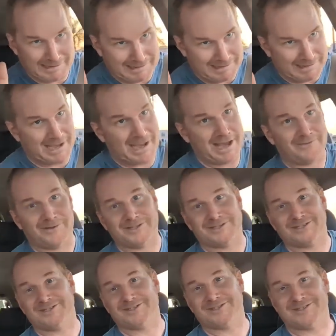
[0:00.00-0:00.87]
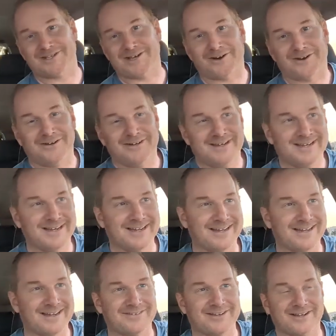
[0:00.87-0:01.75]
They have issues though.
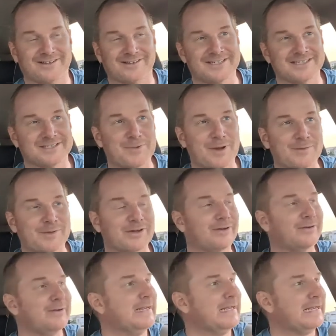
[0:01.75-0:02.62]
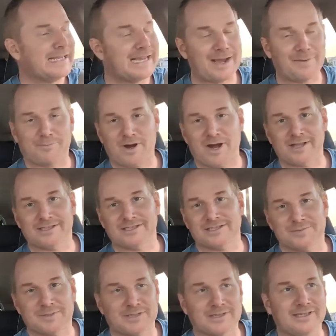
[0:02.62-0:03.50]
After clients buy, they go, yeah,
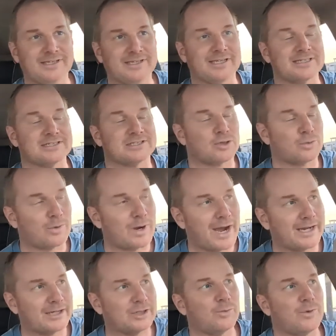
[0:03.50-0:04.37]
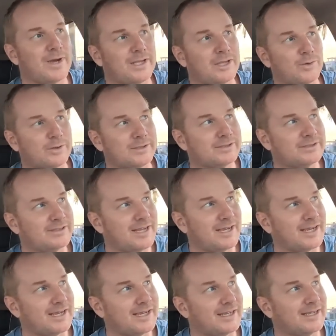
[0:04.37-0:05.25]
it's been leaking. So right away you want to
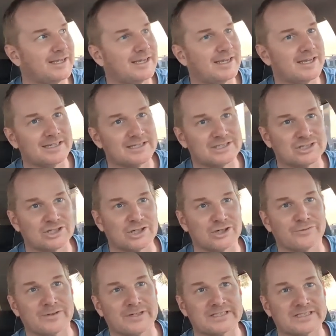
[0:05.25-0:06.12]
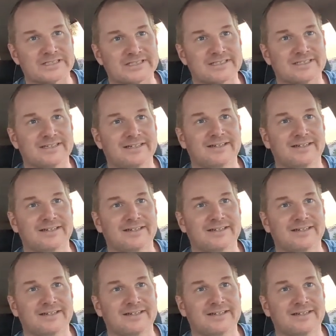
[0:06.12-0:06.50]
take it, get it serviced,